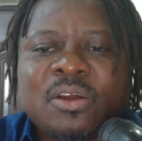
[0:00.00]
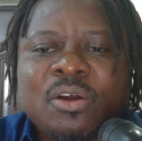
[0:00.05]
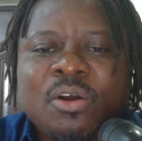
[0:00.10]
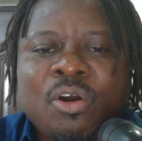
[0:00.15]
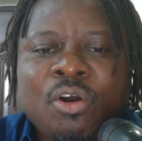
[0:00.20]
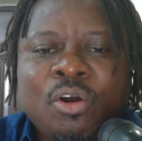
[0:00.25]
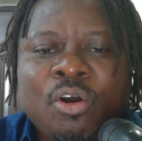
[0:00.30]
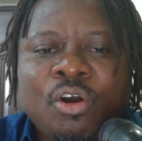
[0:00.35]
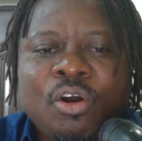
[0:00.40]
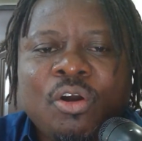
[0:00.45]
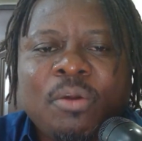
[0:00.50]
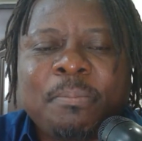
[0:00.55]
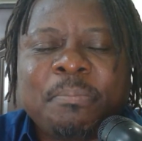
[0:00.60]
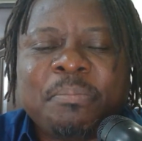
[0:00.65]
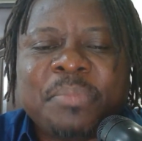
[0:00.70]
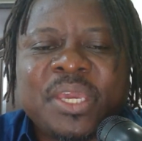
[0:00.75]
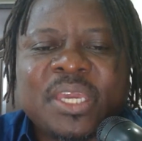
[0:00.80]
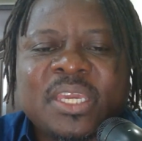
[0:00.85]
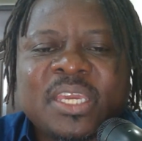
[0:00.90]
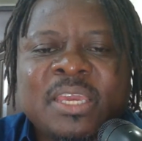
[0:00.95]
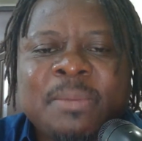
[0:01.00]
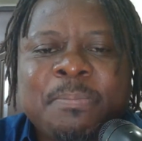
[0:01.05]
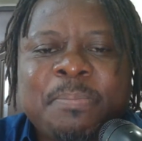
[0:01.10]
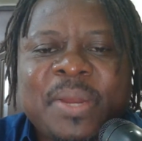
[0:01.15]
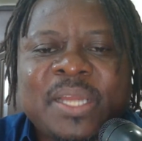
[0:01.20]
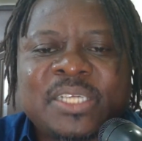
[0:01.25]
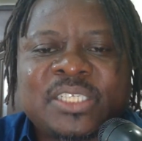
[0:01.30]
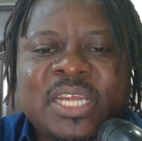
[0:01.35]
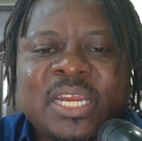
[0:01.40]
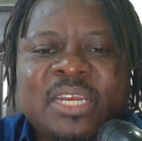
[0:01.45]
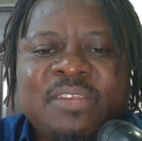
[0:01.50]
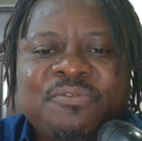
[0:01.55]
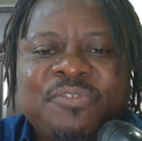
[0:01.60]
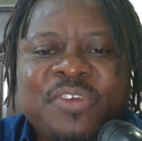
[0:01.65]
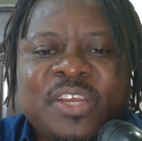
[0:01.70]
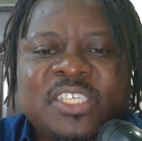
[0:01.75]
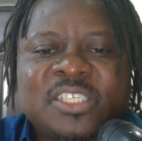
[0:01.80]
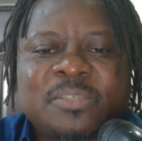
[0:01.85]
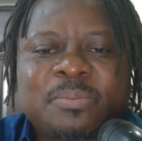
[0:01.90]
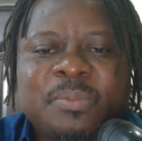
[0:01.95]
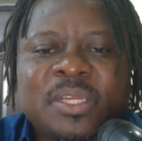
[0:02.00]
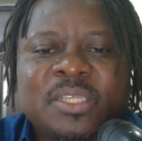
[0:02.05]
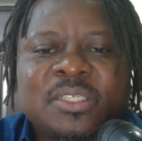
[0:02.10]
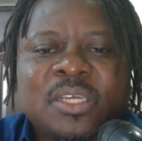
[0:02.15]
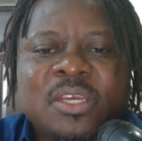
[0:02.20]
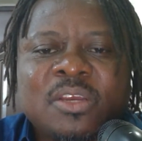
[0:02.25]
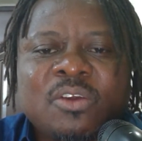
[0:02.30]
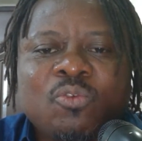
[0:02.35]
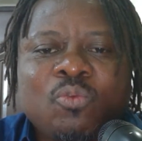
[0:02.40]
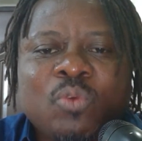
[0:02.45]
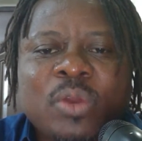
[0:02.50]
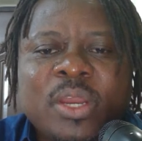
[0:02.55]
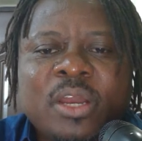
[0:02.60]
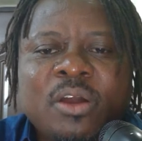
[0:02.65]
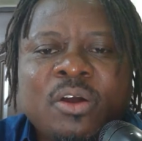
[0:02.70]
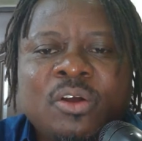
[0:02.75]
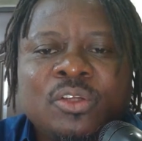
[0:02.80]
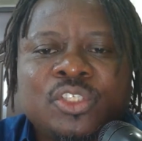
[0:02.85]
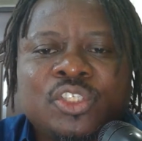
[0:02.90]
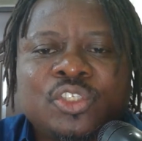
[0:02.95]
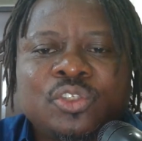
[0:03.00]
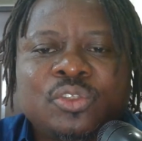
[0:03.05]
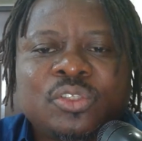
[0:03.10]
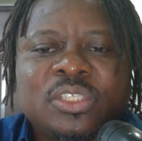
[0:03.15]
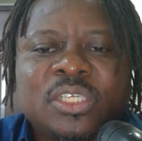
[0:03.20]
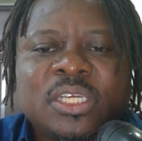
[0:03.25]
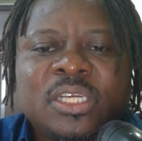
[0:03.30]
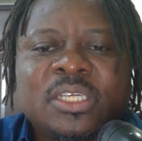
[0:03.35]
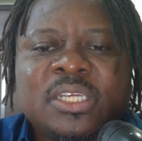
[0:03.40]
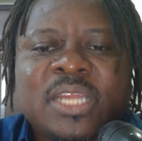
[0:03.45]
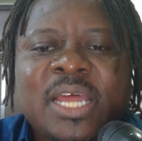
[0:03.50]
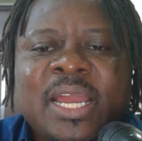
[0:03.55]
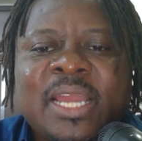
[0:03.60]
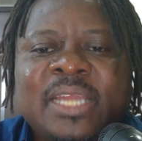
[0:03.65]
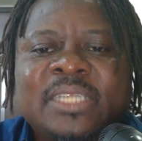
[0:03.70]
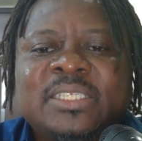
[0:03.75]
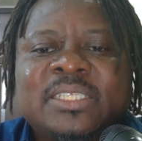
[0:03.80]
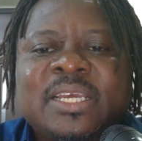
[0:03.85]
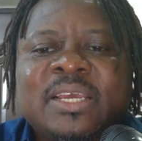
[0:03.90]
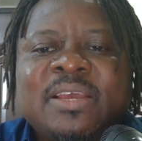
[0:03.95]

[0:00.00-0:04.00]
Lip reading: or make a partial investment were on Tuesday night